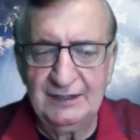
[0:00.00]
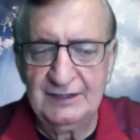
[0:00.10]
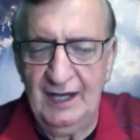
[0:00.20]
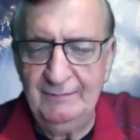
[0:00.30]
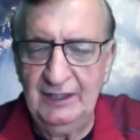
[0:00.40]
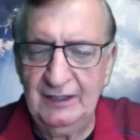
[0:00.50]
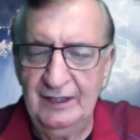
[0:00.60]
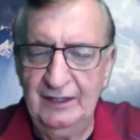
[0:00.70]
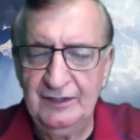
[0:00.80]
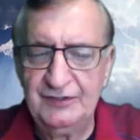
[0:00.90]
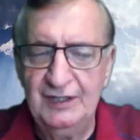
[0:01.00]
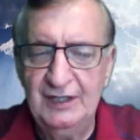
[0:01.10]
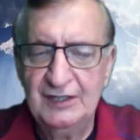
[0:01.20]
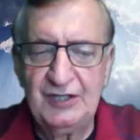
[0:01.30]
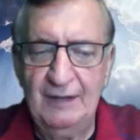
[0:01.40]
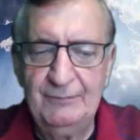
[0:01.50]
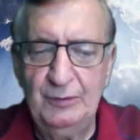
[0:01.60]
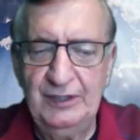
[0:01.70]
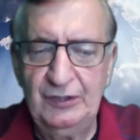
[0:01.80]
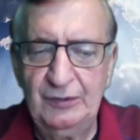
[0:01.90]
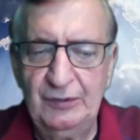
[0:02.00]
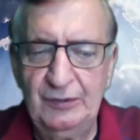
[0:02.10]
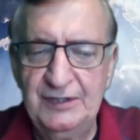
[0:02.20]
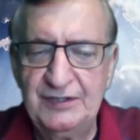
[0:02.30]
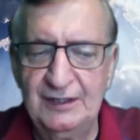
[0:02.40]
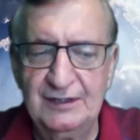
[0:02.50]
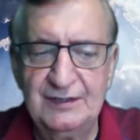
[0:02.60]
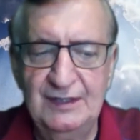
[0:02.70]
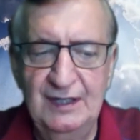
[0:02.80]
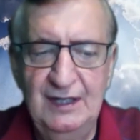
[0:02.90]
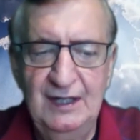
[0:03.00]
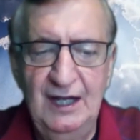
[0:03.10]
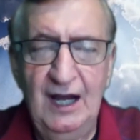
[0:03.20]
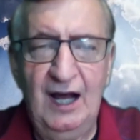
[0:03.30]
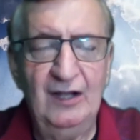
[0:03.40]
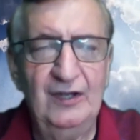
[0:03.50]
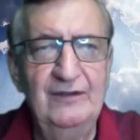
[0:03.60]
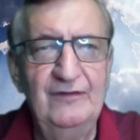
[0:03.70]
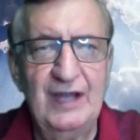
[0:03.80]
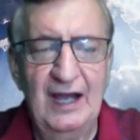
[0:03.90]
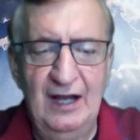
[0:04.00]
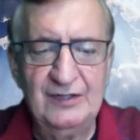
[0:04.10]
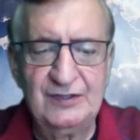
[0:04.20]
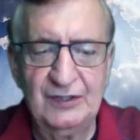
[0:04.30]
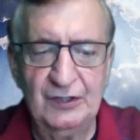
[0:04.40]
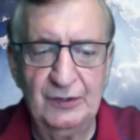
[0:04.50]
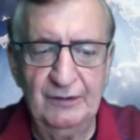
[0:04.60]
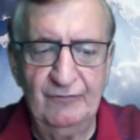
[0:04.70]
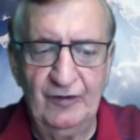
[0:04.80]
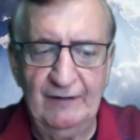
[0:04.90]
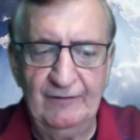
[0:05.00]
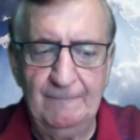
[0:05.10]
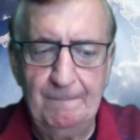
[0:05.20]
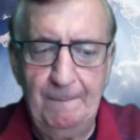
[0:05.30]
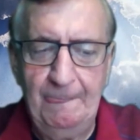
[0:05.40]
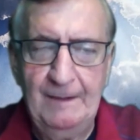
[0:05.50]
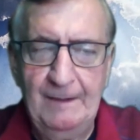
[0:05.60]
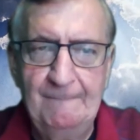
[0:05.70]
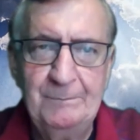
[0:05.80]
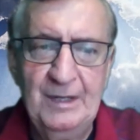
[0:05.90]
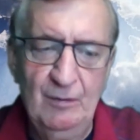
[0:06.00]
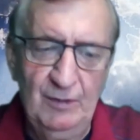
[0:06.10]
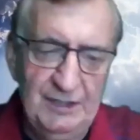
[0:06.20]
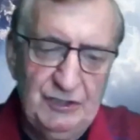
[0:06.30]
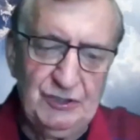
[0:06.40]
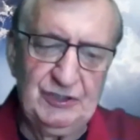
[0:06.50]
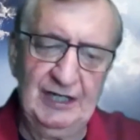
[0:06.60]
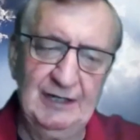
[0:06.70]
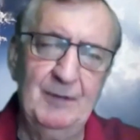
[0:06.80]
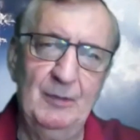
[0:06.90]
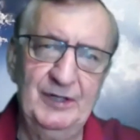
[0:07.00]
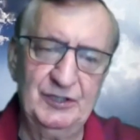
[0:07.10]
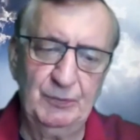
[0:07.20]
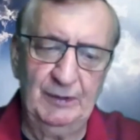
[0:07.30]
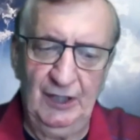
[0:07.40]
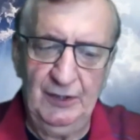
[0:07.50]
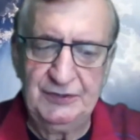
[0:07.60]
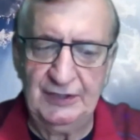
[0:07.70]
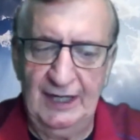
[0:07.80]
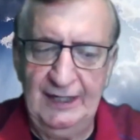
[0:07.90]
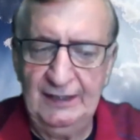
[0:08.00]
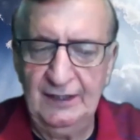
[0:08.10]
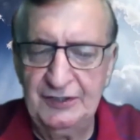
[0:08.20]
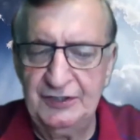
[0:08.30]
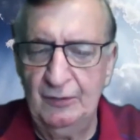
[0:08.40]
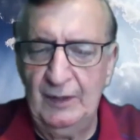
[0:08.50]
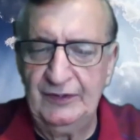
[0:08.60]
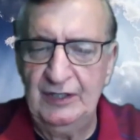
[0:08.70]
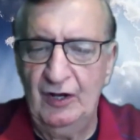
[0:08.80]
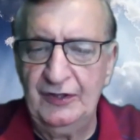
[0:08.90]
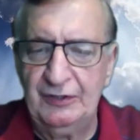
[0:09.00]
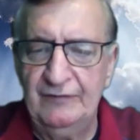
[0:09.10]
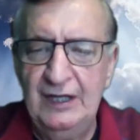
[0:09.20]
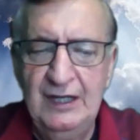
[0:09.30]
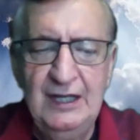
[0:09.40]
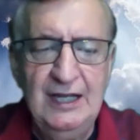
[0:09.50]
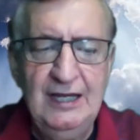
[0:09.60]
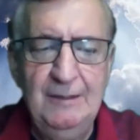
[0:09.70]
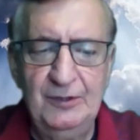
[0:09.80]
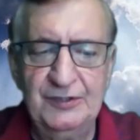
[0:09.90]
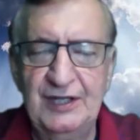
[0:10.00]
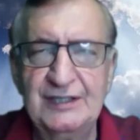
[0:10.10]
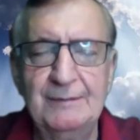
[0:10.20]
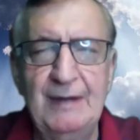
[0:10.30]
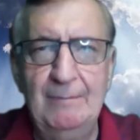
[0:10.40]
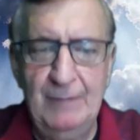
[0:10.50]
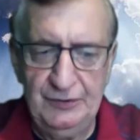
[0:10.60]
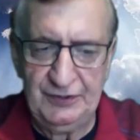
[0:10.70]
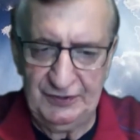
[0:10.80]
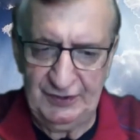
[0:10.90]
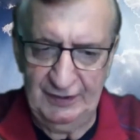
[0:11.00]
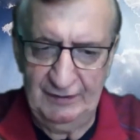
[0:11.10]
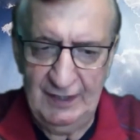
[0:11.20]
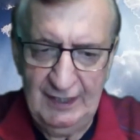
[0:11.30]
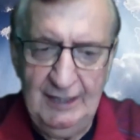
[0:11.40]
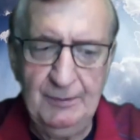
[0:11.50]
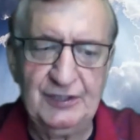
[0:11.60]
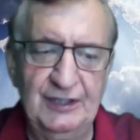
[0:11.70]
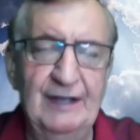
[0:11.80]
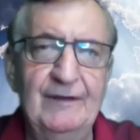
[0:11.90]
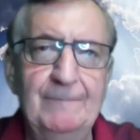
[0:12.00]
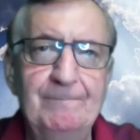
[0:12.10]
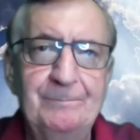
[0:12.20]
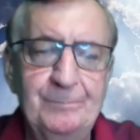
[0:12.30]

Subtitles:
at the time, declares Psalm 23:6, I'll live in the house of the Lord forever. Well, let's just take a moment as we close tonight and listen to what the author of Hebrews says about Moses in Hebrews 11. It